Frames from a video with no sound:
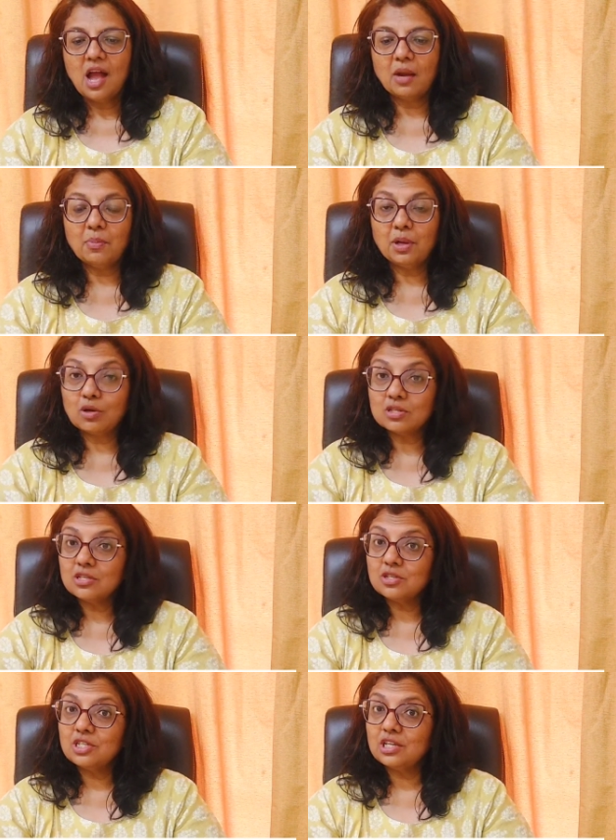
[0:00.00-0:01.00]
and because
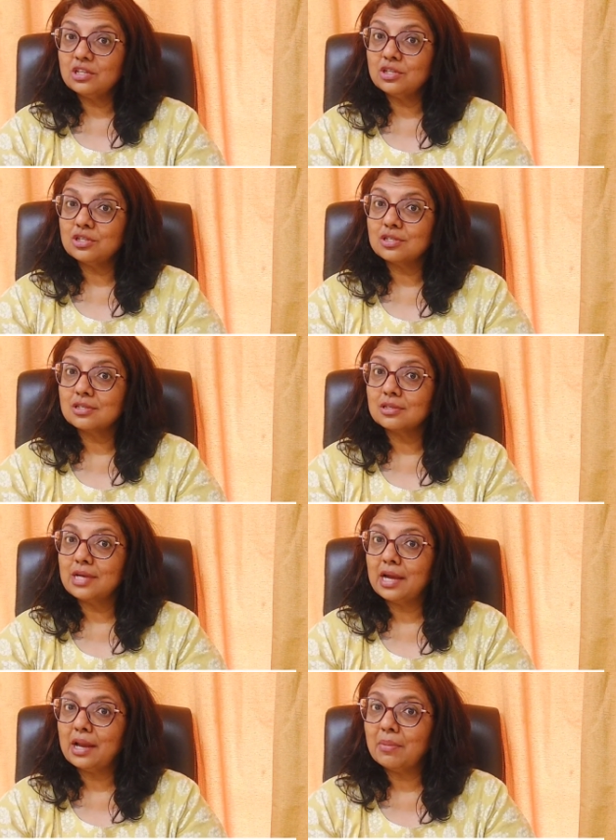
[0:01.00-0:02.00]
it changes
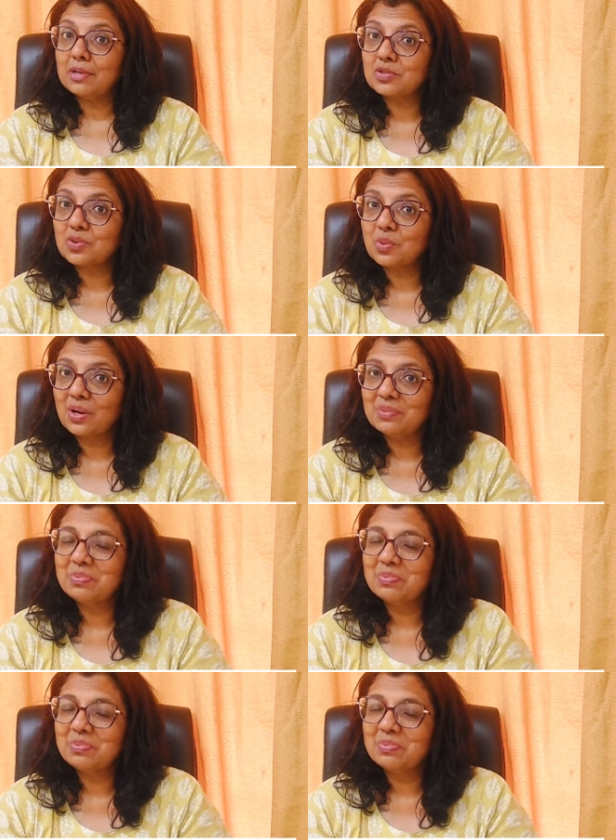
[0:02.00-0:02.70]
dynamics from one